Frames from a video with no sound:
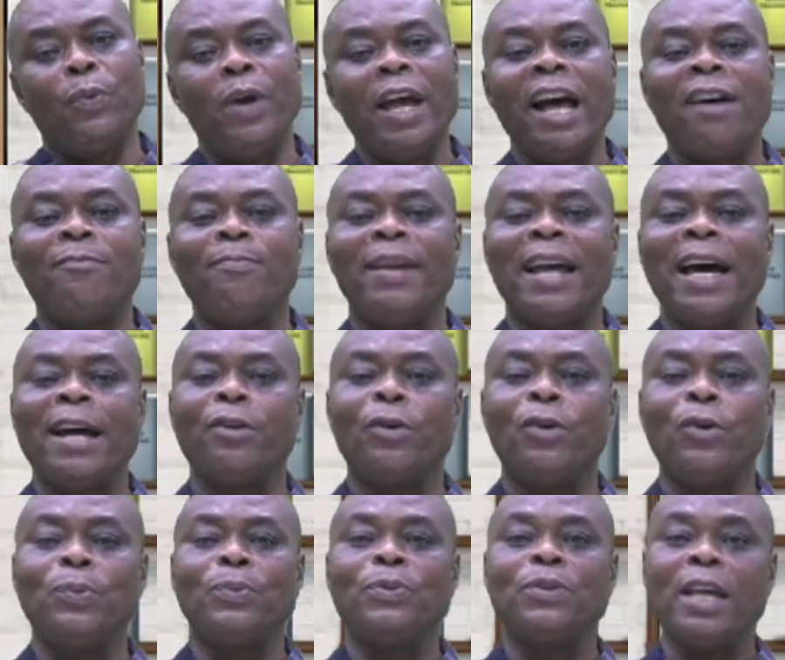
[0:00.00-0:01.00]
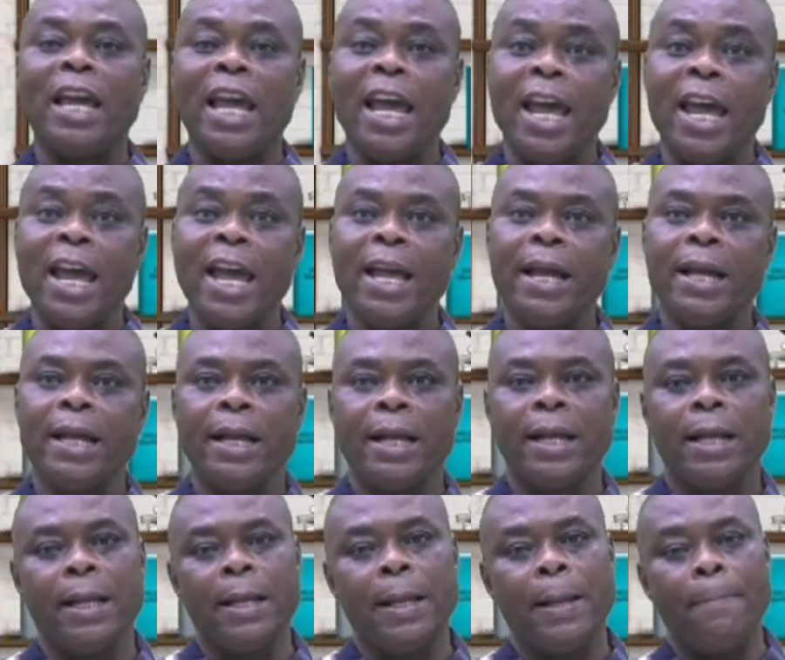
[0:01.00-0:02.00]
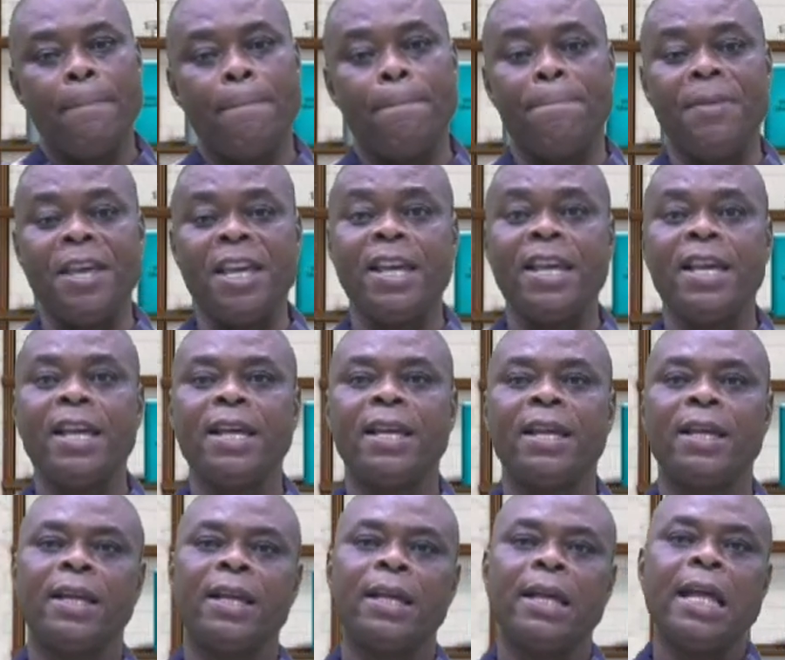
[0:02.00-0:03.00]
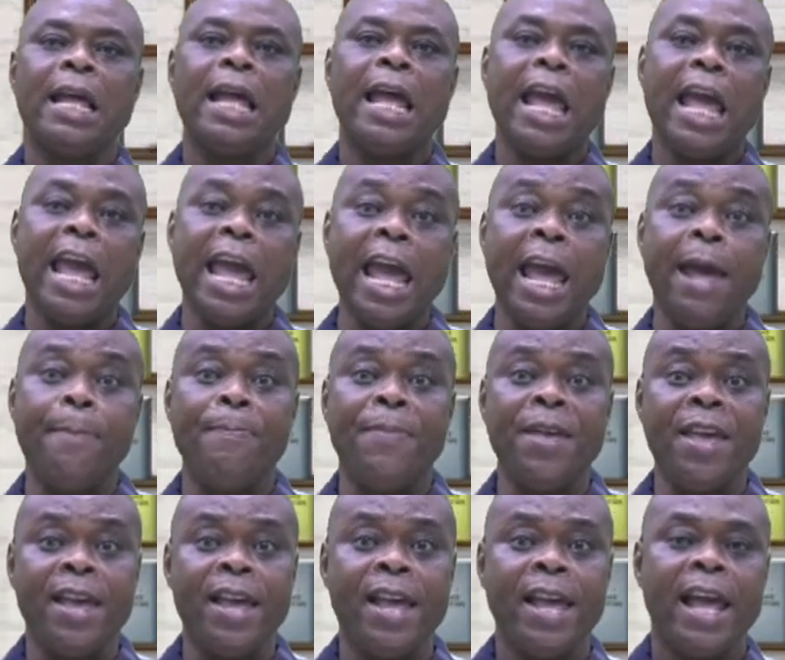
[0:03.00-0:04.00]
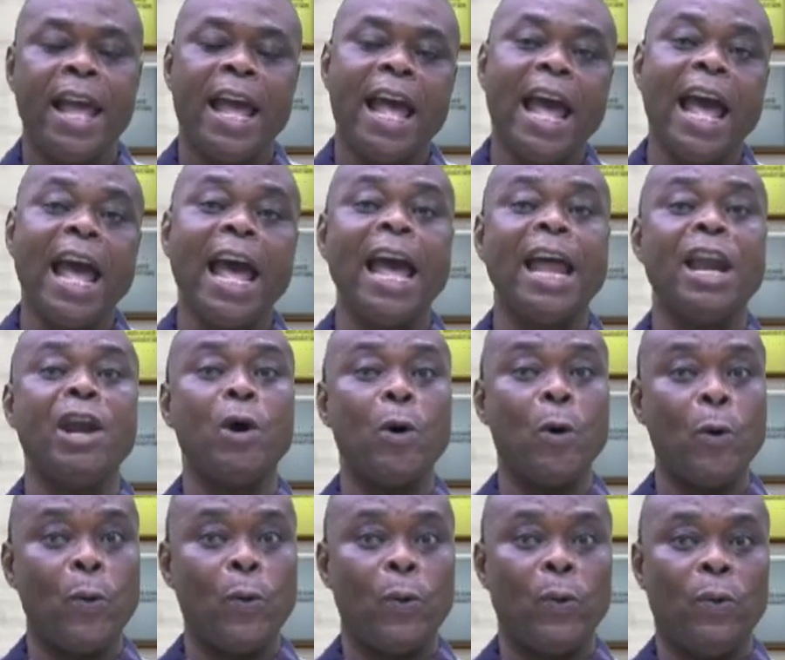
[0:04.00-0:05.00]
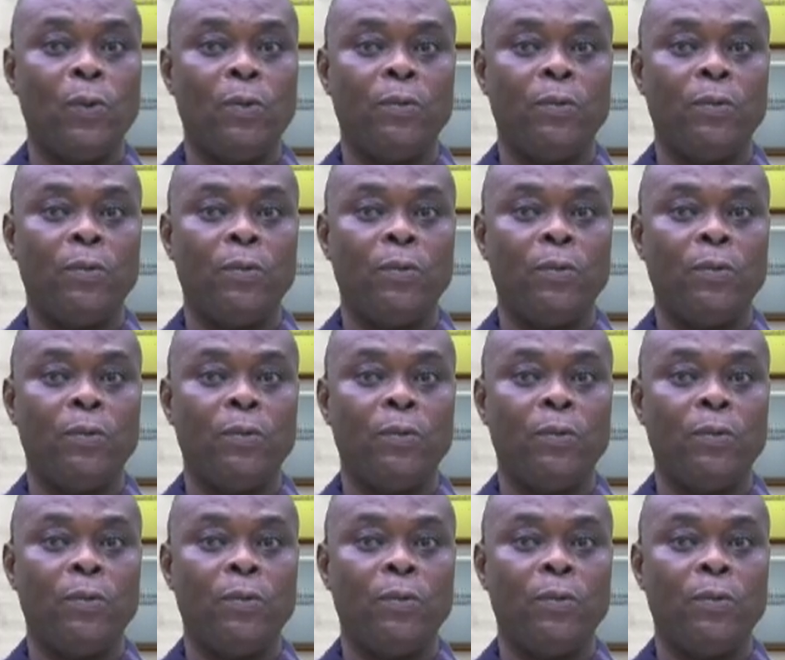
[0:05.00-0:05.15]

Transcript: we have blood groups A, B, AB, and O.